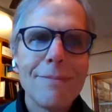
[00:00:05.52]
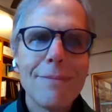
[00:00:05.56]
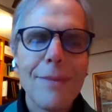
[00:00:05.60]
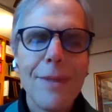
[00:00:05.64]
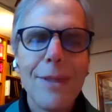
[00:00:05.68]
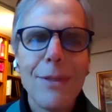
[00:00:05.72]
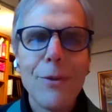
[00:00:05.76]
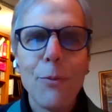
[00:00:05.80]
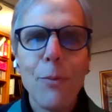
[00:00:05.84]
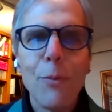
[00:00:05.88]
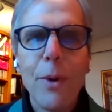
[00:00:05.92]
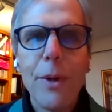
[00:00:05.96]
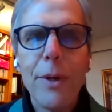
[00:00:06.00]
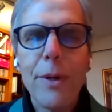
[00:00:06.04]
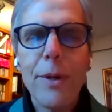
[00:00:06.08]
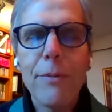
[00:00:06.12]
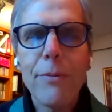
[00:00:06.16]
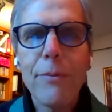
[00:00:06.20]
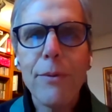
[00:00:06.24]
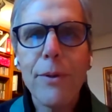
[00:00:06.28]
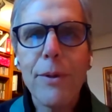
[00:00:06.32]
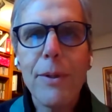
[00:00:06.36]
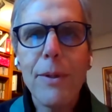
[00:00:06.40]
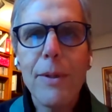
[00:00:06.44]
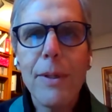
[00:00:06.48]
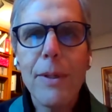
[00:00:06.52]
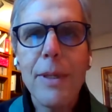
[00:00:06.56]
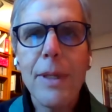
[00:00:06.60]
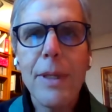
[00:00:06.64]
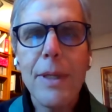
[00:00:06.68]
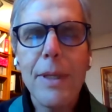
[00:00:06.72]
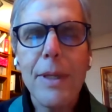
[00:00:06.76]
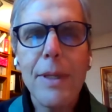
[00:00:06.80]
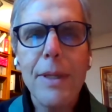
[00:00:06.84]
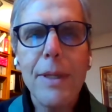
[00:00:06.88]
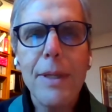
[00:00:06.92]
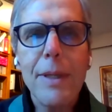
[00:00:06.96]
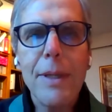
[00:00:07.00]
It's wonderful
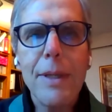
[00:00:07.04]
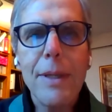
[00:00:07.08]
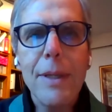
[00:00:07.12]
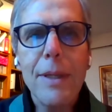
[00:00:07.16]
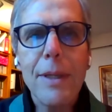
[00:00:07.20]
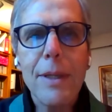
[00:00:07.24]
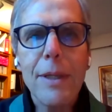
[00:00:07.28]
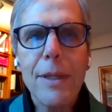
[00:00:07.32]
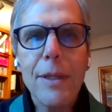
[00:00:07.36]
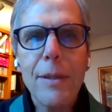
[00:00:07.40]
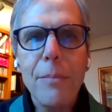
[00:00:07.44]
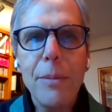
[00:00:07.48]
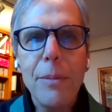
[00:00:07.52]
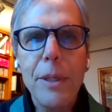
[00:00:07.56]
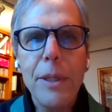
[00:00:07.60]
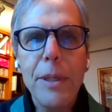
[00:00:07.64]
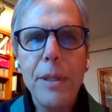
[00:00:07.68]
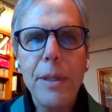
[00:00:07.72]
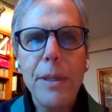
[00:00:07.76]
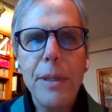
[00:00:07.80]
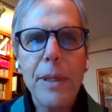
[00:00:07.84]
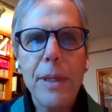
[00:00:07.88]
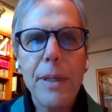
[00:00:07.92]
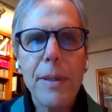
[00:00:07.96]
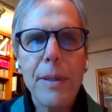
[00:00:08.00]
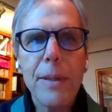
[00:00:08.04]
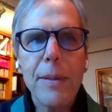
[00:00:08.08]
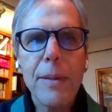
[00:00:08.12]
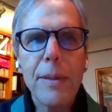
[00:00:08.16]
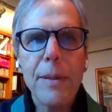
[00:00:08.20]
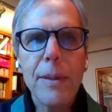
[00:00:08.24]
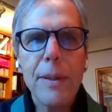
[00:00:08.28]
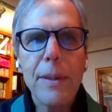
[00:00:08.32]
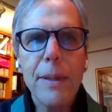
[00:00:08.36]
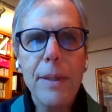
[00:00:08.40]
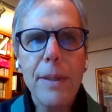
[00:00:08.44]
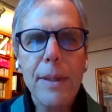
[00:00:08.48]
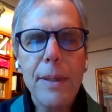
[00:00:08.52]
to be
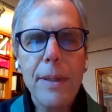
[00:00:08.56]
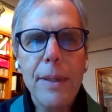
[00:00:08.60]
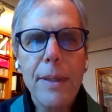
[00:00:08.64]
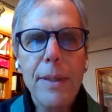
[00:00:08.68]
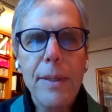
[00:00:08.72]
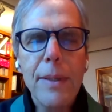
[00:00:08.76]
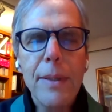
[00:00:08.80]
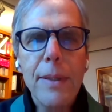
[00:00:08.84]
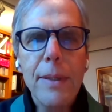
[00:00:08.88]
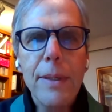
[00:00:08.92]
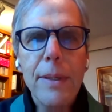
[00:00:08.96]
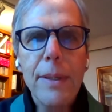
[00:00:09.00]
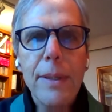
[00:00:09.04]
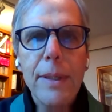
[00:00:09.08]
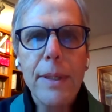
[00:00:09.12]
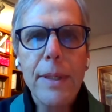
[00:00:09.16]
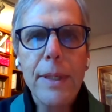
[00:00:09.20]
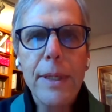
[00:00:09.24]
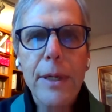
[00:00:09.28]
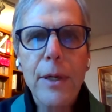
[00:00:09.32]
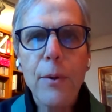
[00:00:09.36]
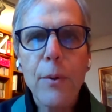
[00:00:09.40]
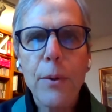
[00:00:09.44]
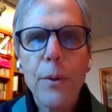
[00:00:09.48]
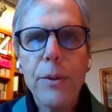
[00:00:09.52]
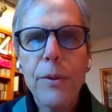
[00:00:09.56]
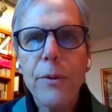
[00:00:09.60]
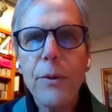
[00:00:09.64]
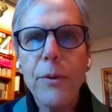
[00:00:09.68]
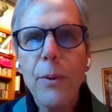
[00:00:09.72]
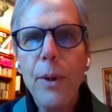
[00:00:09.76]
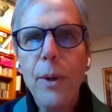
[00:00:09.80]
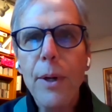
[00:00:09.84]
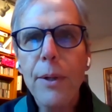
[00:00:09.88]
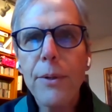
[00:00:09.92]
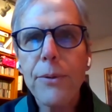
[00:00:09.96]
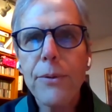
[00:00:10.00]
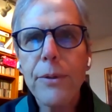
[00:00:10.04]
here with you
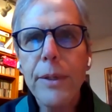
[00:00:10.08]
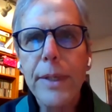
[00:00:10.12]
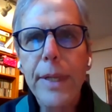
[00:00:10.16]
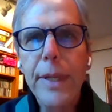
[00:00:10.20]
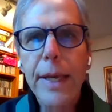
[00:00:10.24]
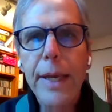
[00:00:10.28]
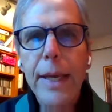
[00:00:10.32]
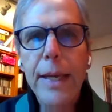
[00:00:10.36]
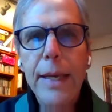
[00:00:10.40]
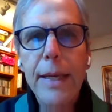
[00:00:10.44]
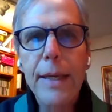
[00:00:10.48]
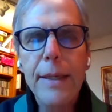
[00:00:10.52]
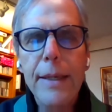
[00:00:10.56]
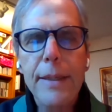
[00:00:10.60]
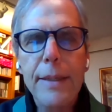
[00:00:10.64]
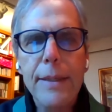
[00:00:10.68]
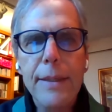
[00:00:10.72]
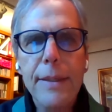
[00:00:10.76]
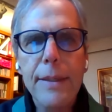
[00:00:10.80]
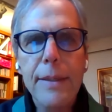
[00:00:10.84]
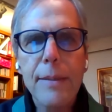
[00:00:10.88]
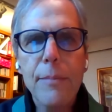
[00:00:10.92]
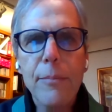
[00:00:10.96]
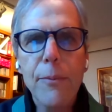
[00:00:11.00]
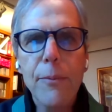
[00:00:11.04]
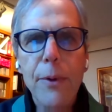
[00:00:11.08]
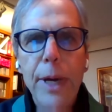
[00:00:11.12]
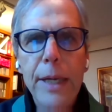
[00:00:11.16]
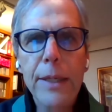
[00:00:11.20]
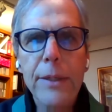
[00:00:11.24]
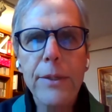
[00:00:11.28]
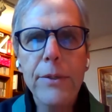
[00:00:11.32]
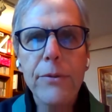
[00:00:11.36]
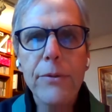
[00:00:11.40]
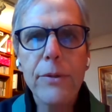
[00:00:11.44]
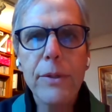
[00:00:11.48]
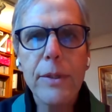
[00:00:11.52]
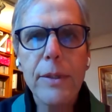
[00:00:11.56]
all today,
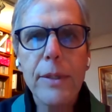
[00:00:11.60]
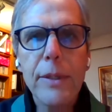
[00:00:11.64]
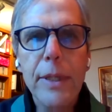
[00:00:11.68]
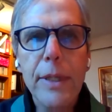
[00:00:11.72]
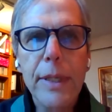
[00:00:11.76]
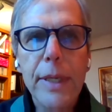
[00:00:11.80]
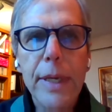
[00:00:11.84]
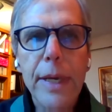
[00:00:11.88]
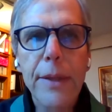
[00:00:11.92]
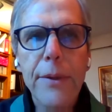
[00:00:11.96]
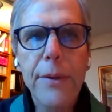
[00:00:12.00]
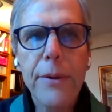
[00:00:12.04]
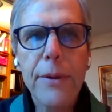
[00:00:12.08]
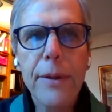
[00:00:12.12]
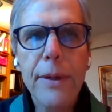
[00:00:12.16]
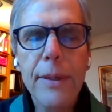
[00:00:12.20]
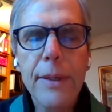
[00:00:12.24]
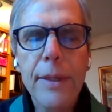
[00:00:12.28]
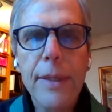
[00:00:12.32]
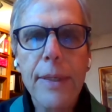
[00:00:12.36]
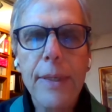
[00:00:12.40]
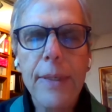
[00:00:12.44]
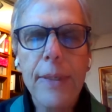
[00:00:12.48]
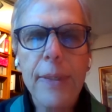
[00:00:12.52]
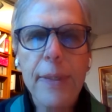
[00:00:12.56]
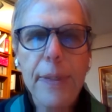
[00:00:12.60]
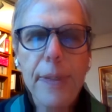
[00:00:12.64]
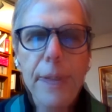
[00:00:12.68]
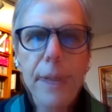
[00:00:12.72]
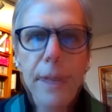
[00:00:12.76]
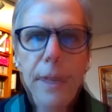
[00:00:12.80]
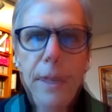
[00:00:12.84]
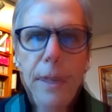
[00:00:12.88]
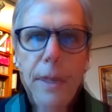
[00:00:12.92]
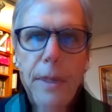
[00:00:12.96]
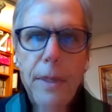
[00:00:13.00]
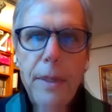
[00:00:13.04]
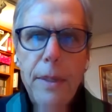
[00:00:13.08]
practicing together.
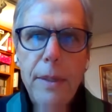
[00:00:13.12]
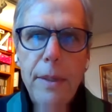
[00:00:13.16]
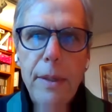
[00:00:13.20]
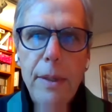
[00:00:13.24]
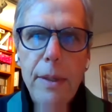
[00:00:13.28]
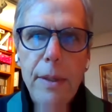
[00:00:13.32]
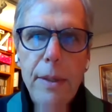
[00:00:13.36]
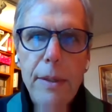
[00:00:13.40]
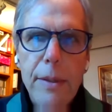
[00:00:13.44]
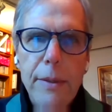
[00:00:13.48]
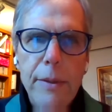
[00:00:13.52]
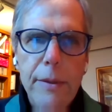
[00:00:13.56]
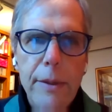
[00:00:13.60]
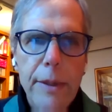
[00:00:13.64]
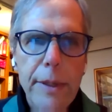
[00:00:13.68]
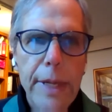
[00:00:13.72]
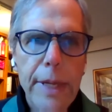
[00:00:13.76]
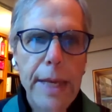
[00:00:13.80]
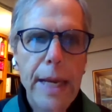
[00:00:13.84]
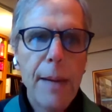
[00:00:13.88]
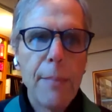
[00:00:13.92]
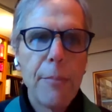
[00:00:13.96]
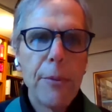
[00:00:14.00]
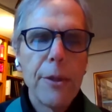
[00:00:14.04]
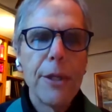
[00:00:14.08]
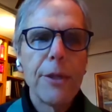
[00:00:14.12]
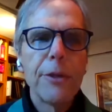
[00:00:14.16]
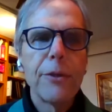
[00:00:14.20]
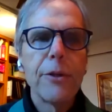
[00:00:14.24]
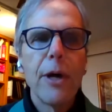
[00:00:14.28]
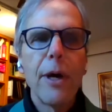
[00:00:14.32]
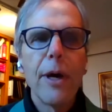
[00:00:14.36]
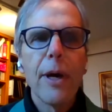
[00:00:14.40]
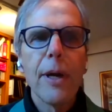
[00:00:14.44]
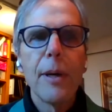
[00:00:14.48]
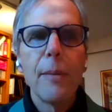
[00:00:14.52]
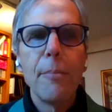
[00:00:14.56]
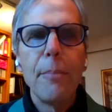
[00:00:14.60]
Today I'm going to
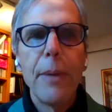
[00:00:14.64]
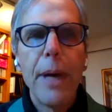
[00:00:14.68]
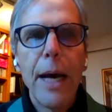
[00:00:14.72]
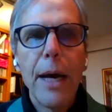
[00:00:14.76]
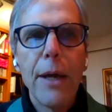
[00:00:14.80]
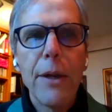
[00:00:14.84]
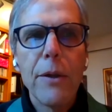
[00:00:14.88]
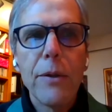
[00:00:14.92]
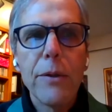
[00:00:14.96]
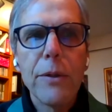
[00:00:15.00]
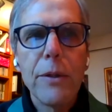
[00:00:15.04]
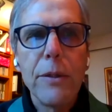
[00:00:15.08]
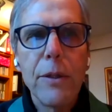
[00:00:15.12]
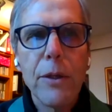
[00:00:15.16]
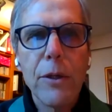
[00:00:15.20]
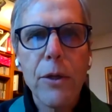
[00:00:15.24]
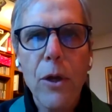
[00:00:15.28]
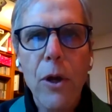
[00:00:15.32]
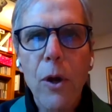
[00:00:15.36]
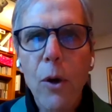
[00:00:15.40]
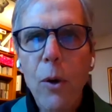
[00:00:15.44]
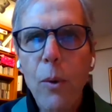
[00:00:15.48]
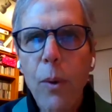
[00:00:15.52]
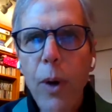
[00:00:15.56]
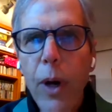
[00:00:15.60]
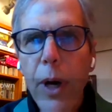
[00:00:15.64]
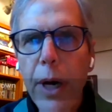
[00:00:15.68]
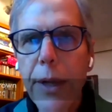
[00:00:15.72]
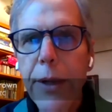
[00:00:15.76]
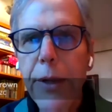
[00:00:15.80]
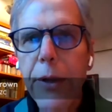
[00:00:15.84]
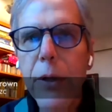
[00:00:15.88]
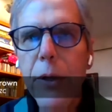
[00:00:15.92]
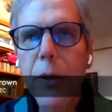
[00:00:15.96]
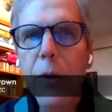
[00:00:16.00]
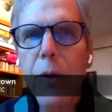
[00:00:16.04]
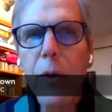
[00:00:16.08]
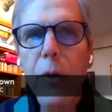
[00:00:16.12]
talk about the koan,
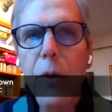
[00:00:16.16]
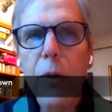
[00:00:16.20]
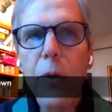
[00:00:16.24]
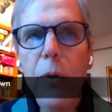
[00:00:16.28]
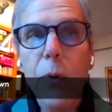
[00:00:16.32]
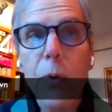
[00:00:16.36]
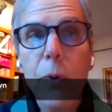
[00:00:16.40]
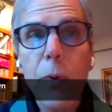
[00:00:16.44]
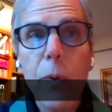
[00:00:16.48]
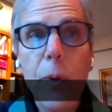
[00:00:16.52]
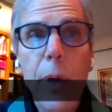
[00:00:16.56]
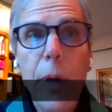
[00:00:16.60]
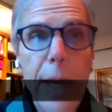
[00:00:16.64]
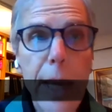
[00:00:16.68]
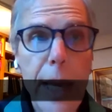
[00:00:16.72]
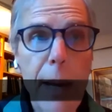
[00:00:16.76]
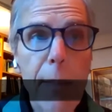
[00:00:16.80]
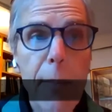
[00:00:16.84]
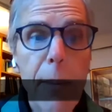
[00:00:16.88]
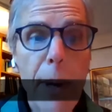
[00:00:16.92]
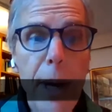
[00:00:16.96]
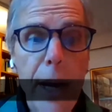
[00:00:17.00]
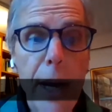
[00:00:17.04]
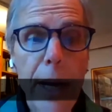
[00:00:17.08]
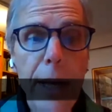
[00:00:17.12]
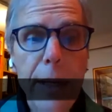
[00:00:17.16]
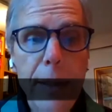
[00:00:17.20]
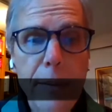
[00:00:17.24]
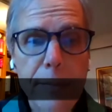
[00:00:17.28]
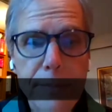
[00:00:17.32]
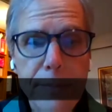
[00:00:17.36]
Who Am I?